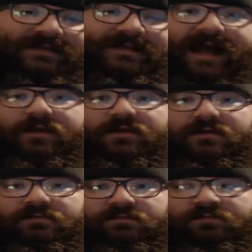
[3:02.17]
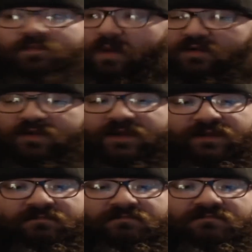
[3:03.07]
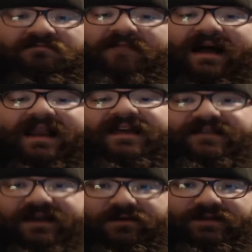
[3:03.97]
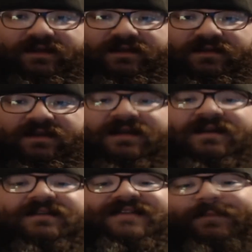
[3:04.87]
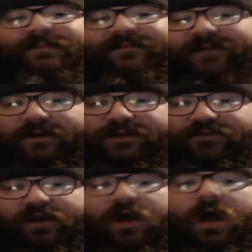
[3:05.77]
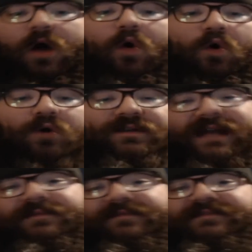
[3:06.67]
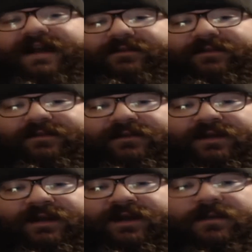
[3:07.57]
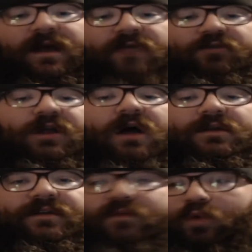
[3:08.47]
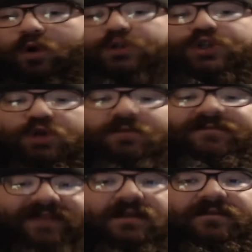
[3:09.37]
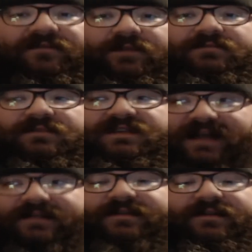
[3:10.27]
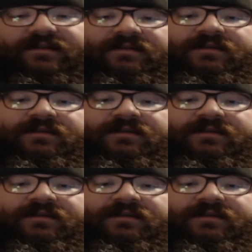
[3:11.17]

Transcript: Tango, waltz, ballet, salsa, tap, and foxtrot are all types of dance. They are, regardless of what you think of them, dances.